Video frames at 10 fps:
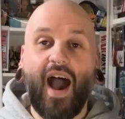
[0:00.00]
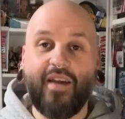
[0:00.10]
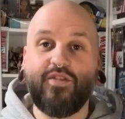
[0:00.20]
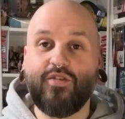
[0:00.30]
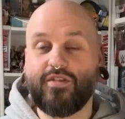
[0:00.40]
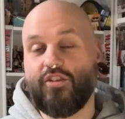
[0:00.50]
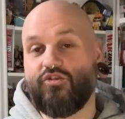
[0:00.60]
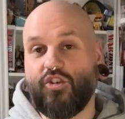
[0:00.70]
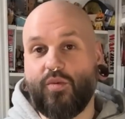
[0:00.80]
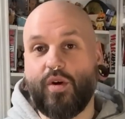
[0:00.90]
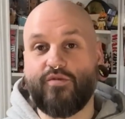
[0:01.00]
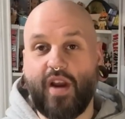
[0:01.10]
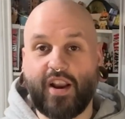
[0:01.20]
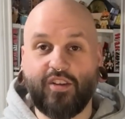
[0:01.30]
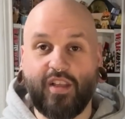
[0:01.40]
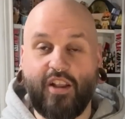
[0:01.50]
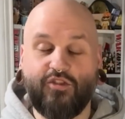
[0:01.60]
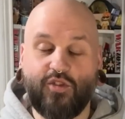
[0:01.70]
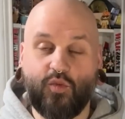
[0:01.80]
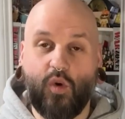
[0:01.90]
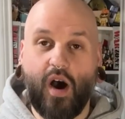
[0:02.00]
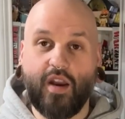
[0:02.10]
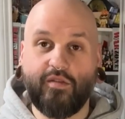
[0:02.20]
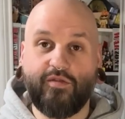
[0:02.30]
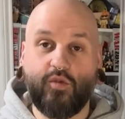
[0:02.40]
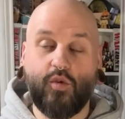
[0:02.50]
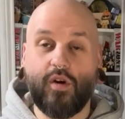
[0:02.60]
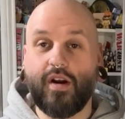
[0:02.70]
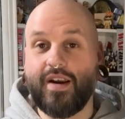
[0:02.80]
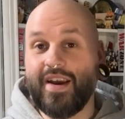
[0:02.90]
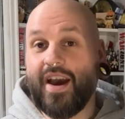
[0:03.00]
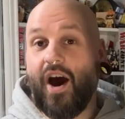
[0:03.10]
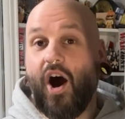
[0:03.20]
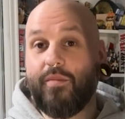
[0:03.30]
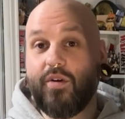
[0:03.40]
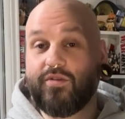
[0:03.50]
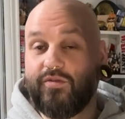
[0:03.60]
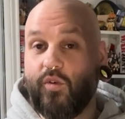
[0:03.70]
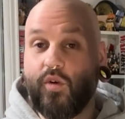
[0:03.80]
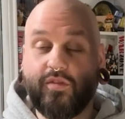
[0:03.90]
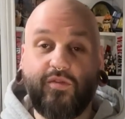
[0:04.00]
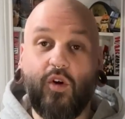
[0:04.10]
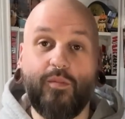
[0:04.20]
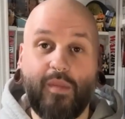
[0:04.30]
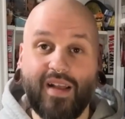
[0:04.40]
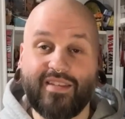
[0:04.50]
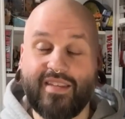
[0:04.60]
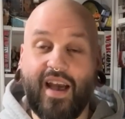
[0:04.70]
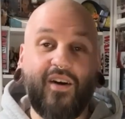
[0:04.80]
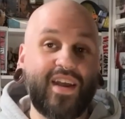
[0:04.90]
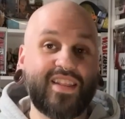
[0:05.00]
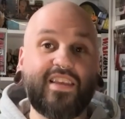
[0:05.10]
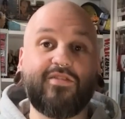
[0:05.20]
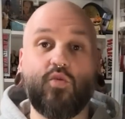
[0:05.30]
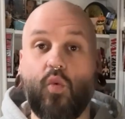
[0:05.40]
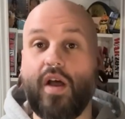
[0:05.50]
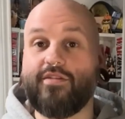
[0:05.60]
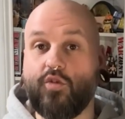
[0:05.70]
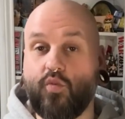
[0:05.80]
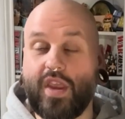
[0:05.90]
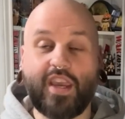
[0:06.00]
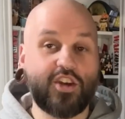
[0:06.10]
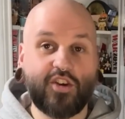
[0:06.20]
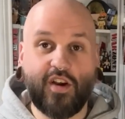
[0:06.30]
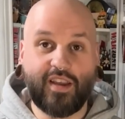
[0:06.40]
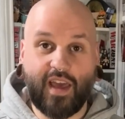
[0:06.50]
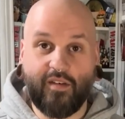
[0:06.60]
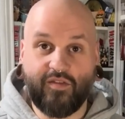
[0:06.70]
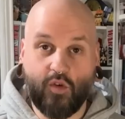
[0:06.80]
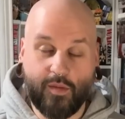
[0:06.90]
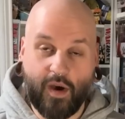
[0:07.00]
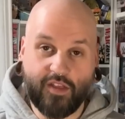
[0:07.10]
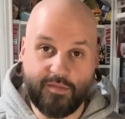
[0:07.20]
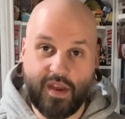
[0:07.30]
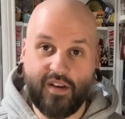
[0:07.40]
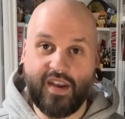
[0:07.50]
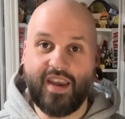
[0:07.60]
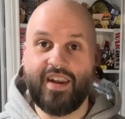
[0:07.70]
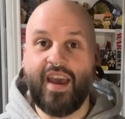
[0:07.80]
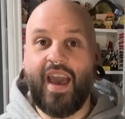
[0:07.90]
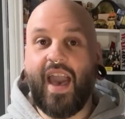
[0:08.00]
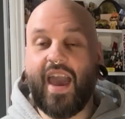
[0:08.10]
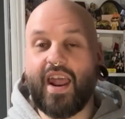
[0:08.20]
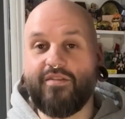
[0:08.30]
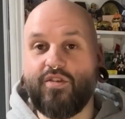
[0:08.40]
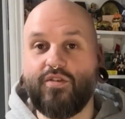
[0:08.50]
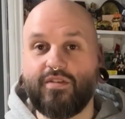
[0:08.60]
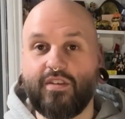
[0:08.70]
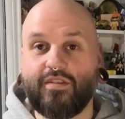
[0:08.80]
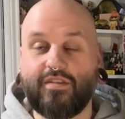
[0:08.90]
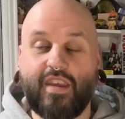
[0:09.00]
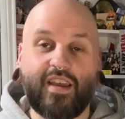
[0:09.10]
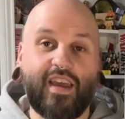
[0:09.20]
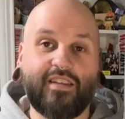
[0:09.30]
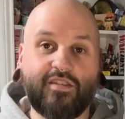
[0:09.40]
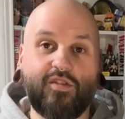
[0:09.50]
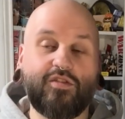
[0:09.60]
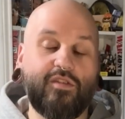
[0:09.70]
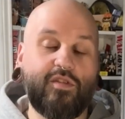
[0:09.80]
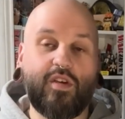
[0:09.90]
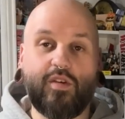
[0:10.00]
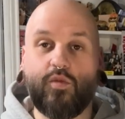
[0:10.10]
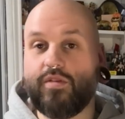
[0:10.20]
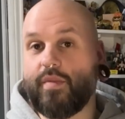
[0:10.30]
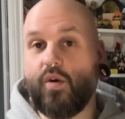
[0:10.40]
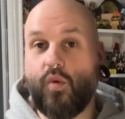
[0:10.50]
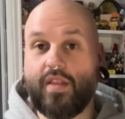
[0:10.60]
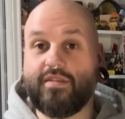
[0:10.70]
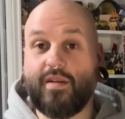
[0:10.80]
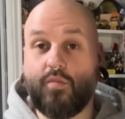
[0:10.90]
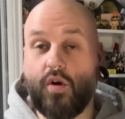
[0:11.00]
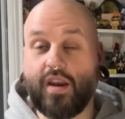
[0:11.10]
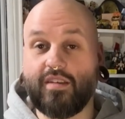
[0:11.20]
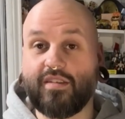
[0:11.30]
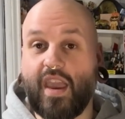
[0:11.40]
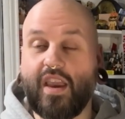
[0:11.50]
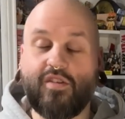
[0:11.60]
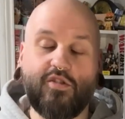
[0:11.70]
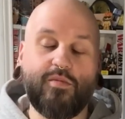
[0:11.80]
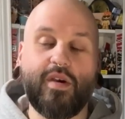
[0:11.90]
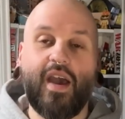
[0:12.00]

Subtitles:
I've used this Sherwood Rekker Legend One for almost 4 full months now, at least once a week during that 4-month period, and I've used this stick exclusively with my Wednesday morning skate group